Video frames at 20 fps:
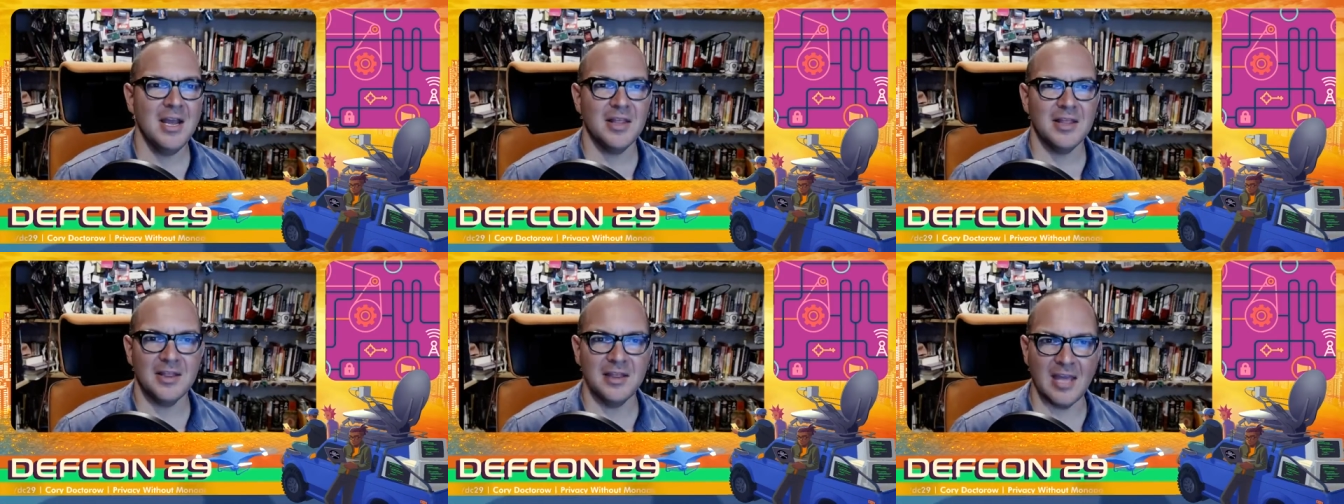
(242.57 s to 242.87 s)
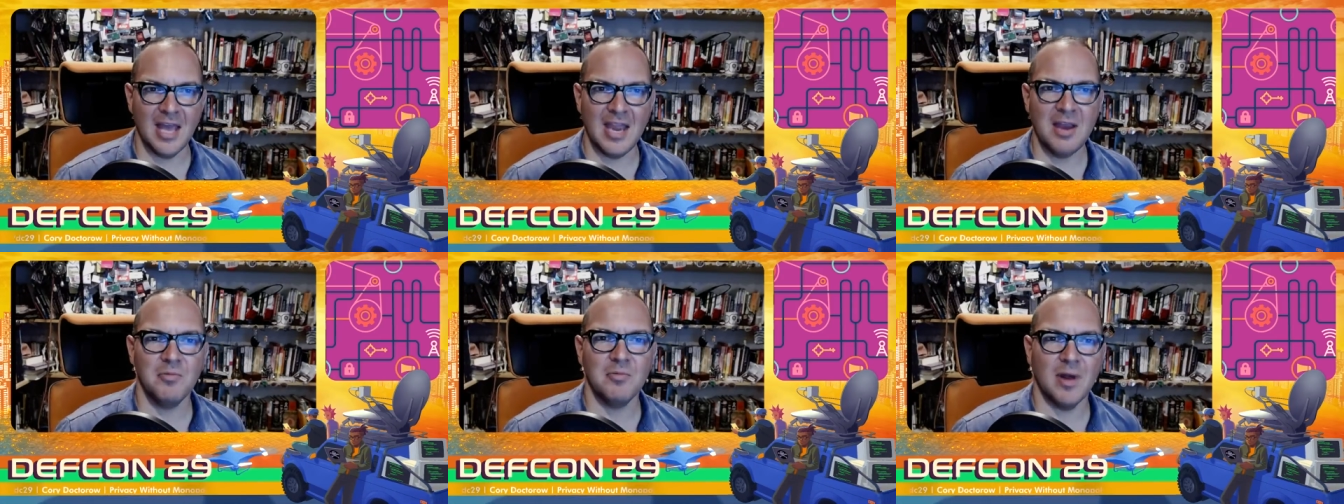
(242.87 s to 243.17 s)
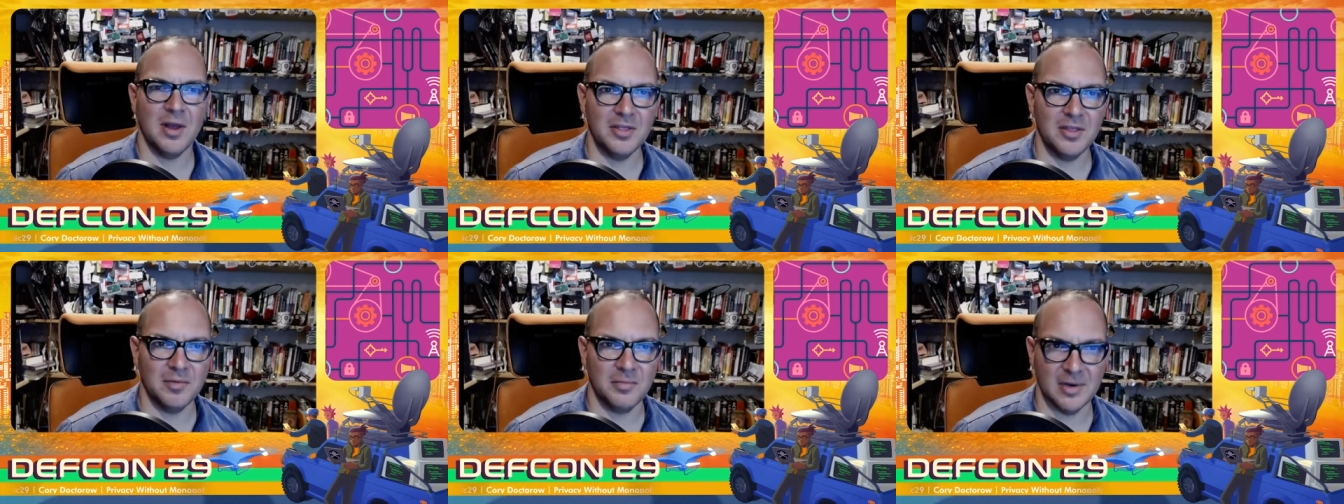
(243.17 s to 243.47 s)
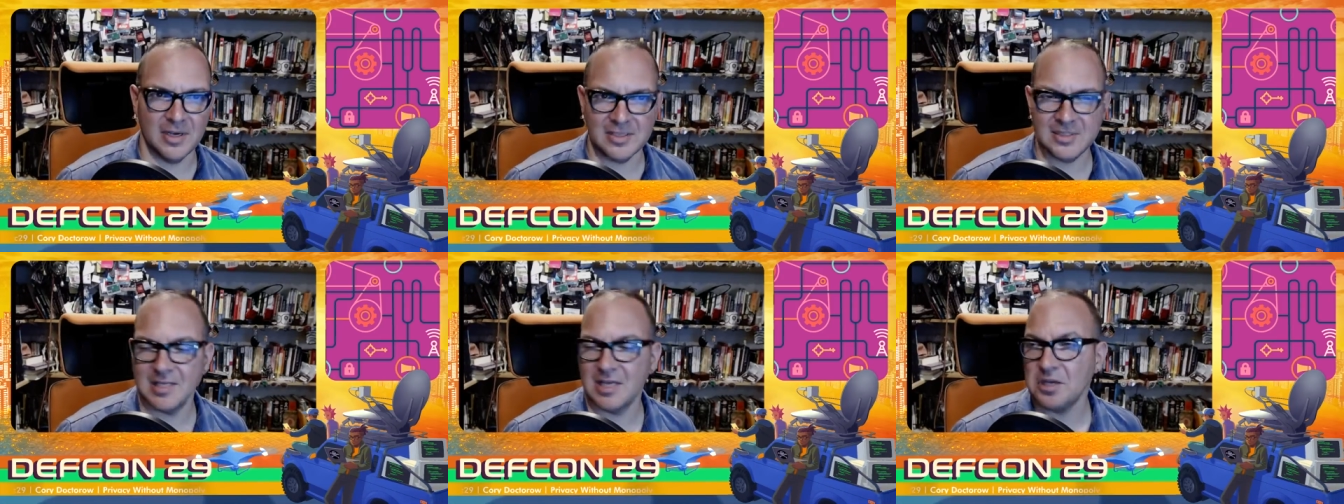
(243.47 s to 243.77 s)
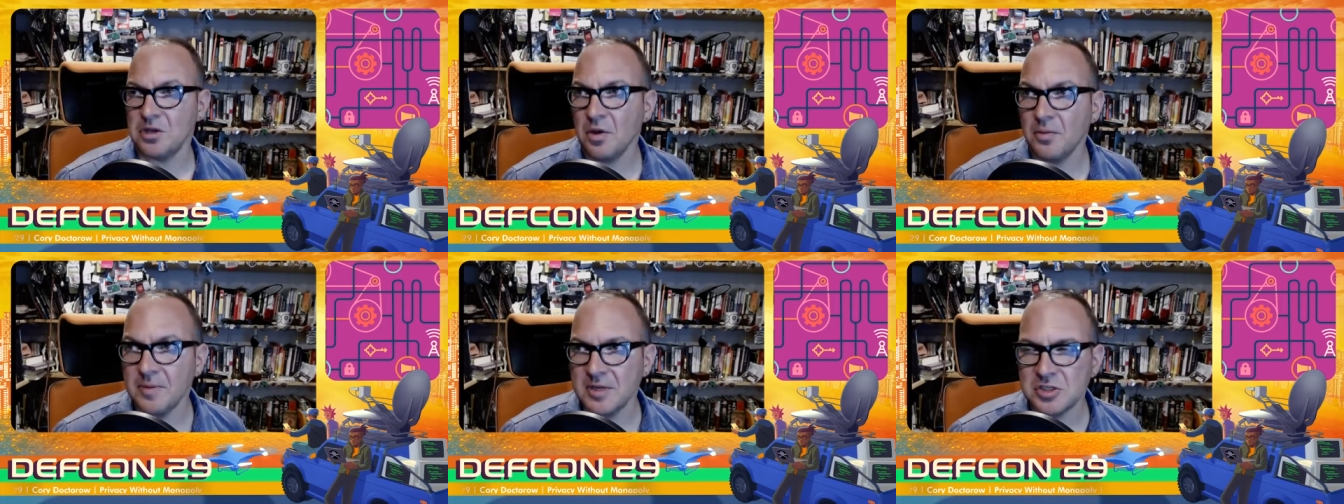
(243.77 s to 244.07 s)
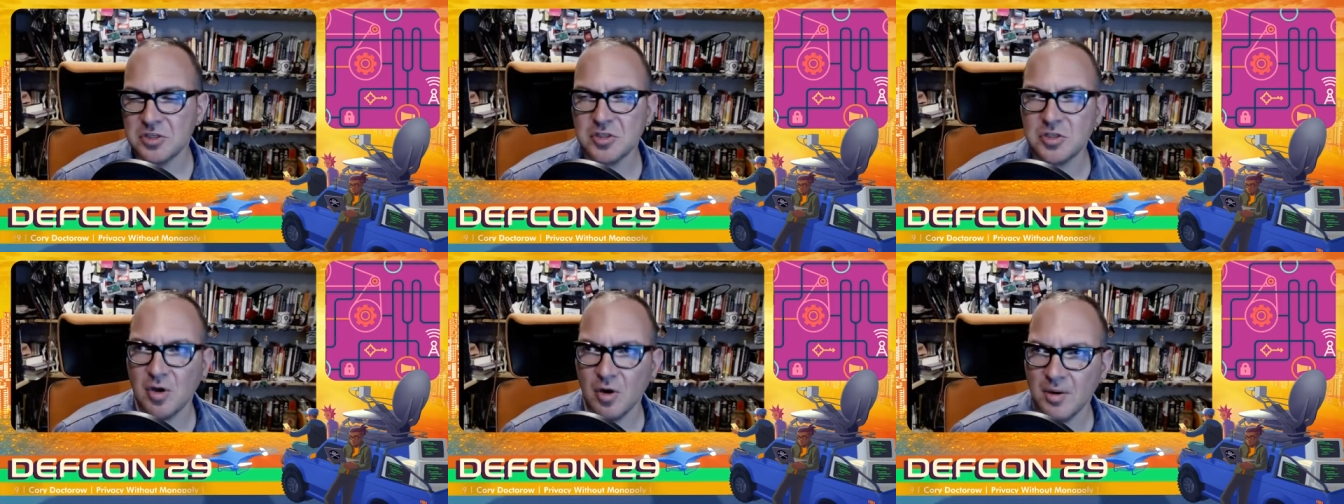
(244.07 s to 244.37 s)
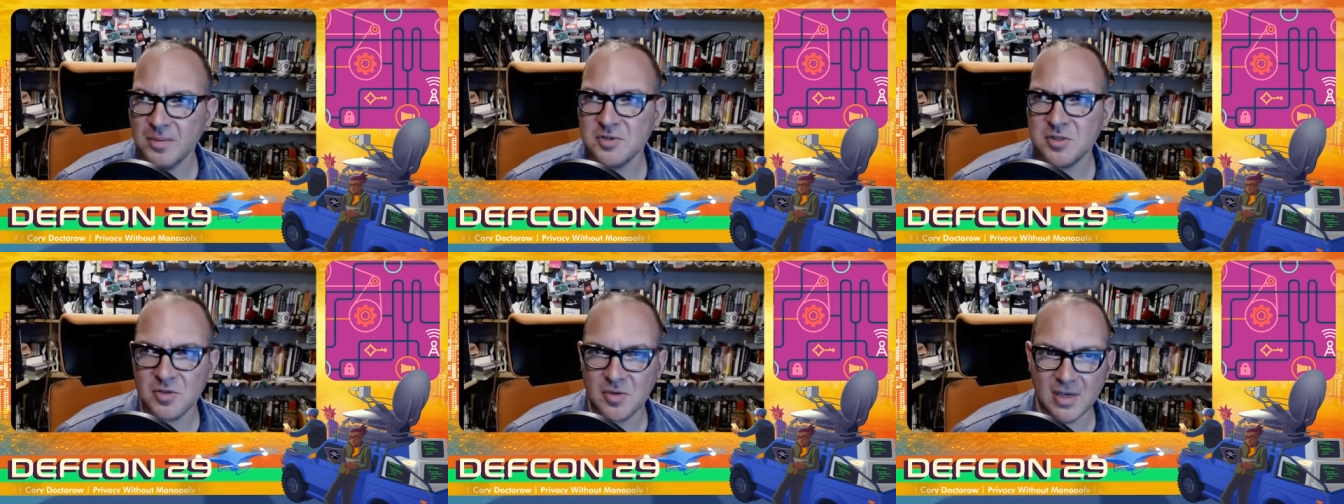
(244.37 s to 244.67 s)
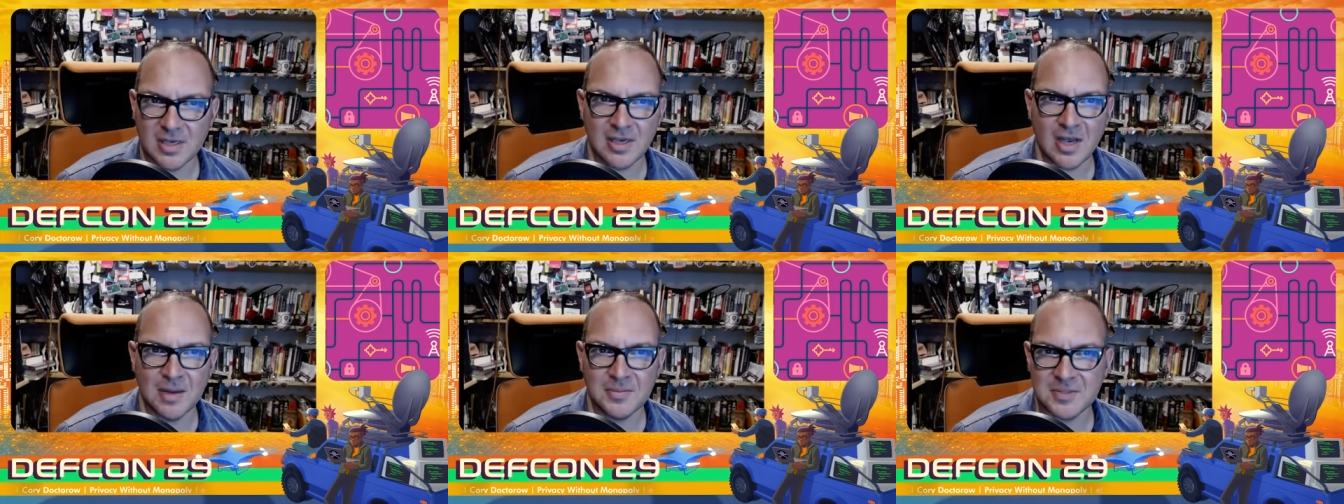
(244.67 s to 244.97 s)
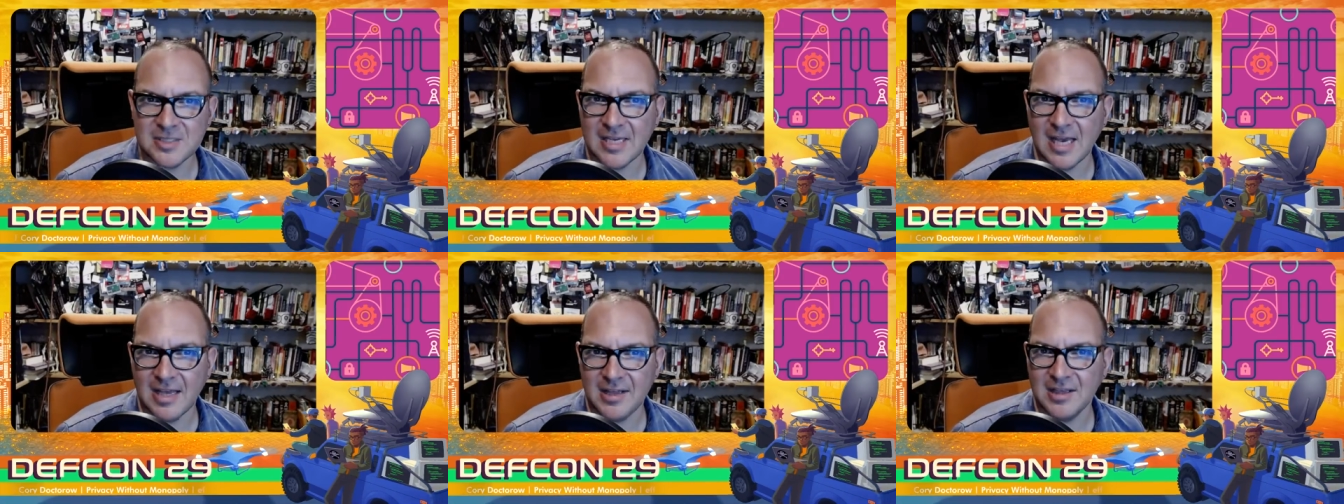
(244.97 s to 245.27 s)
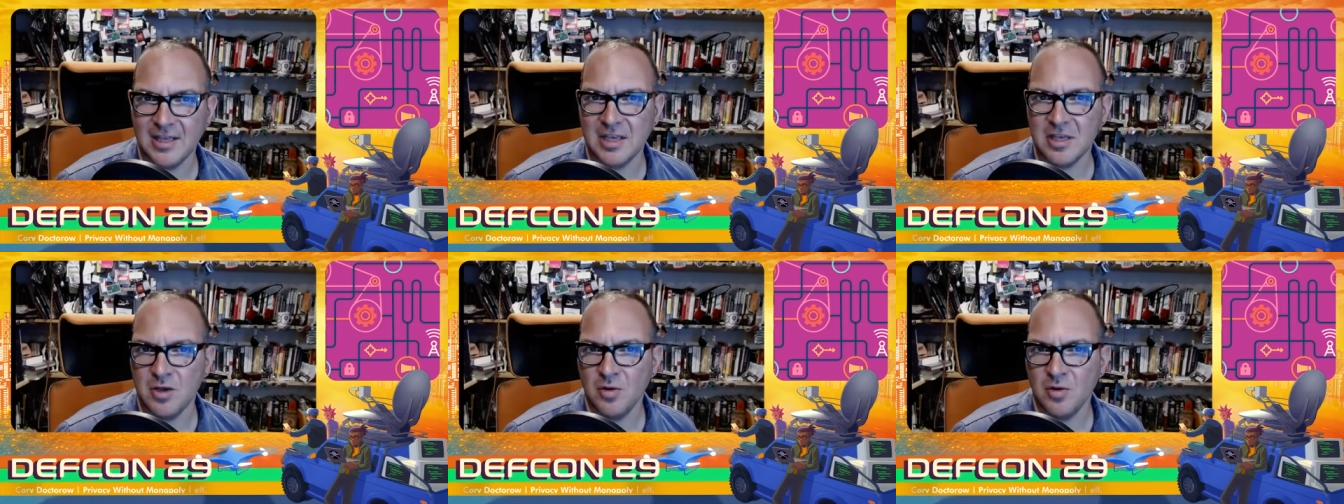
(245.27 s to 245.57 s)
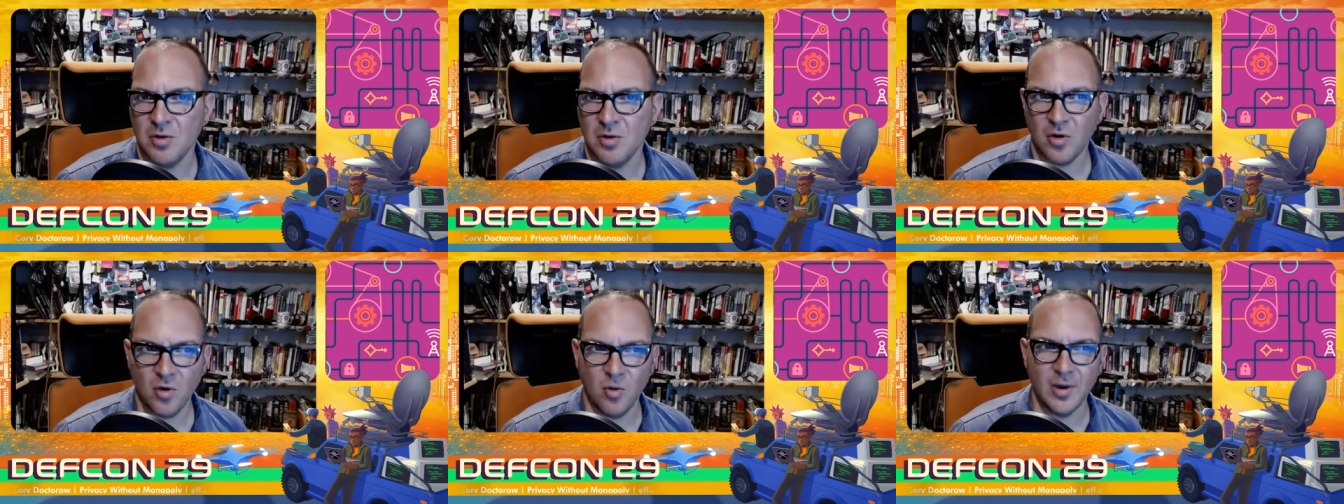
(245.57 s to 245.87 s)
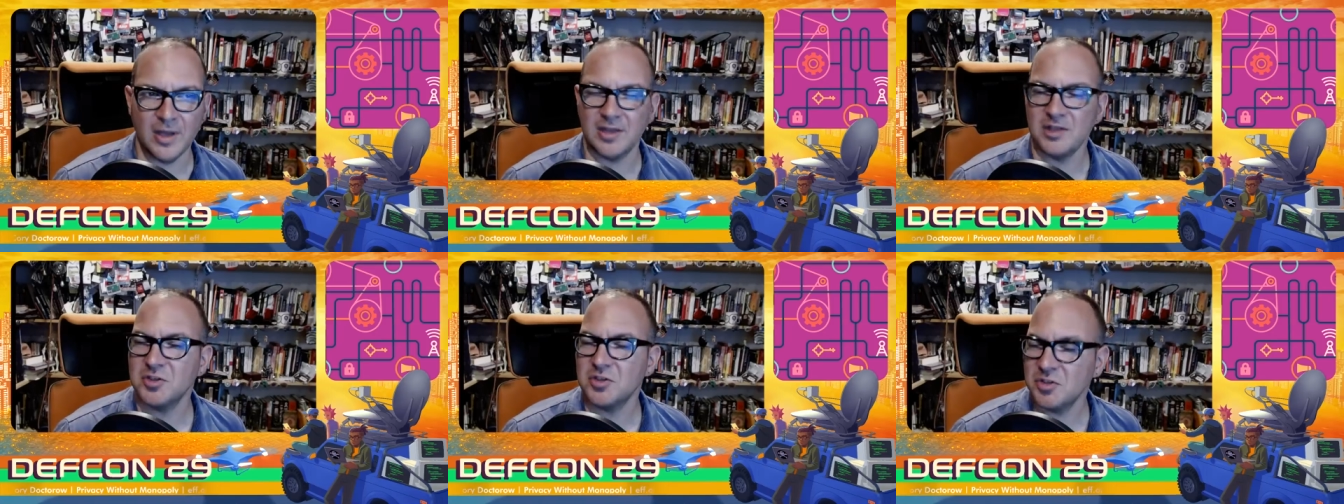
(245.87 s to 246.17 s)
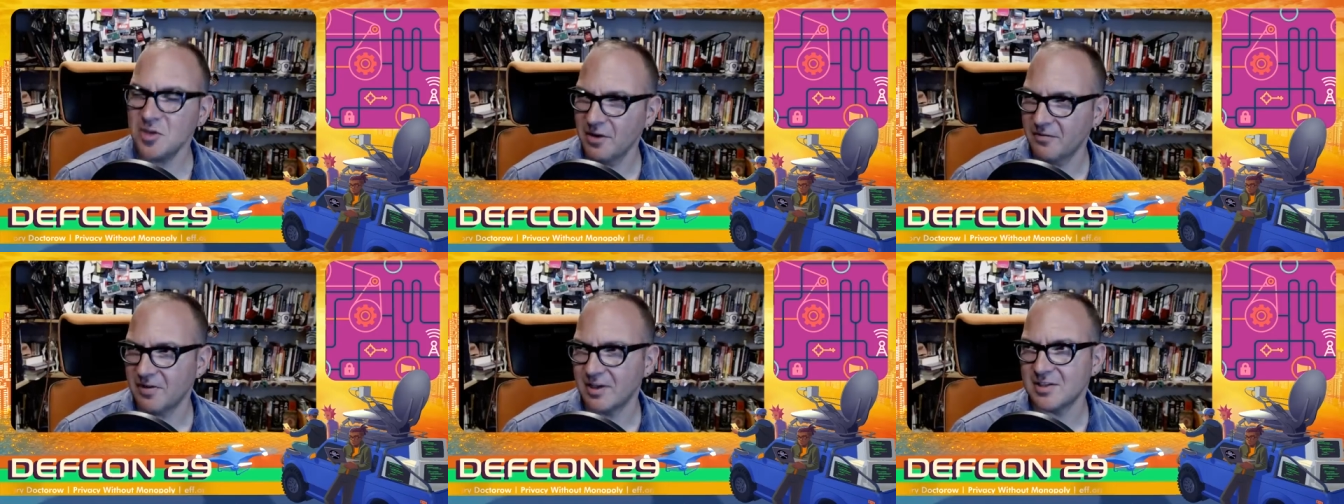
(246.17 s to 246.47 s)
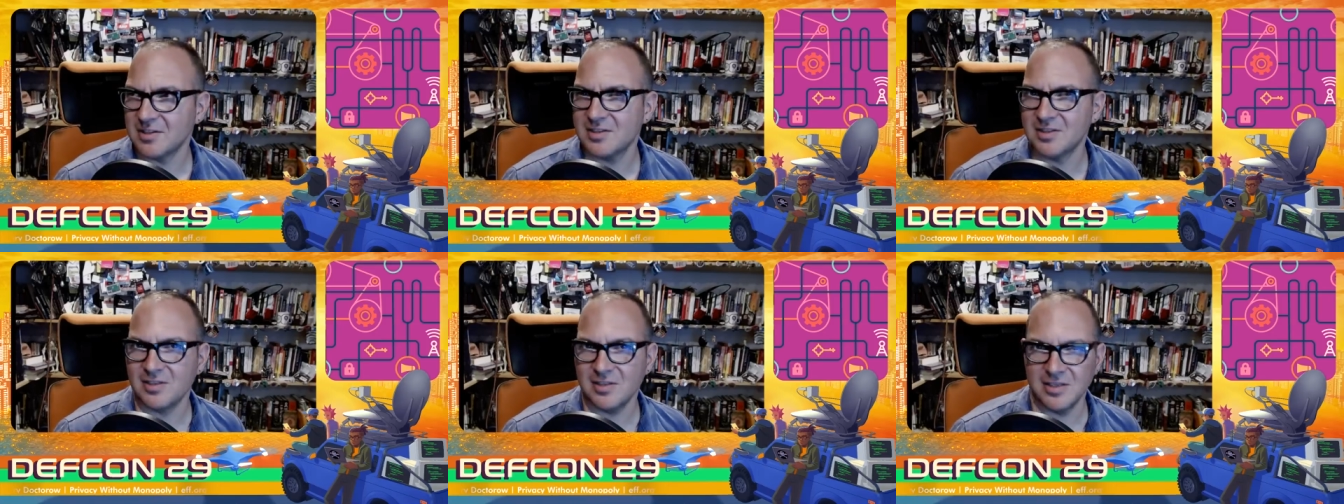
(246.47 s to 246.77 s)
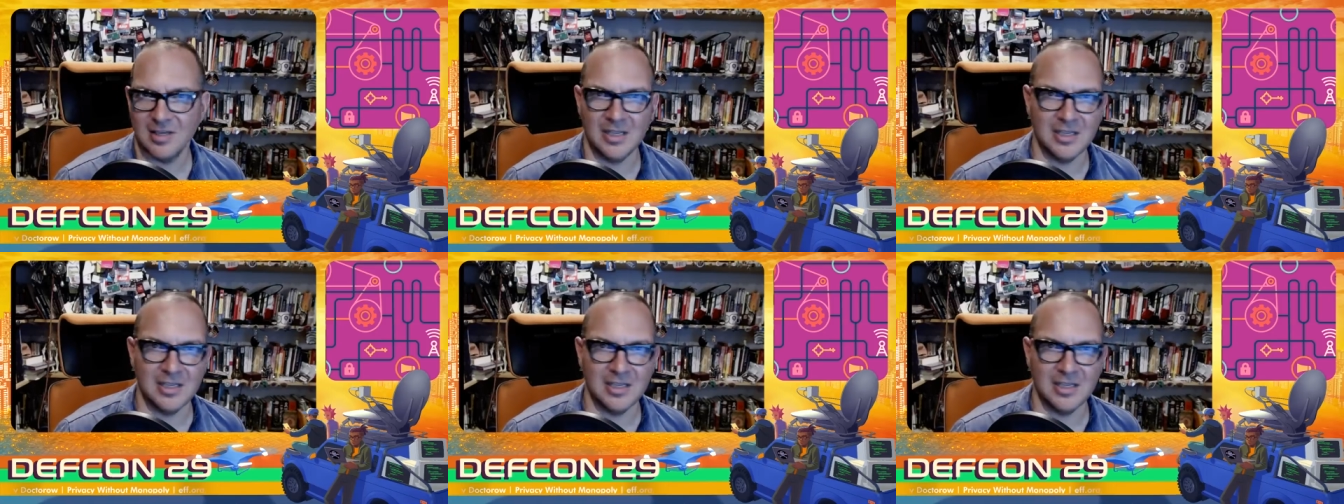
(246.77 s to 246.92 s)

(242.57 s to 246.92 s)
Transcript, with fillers: they run the risk that you'll be so upset that you will quit the service.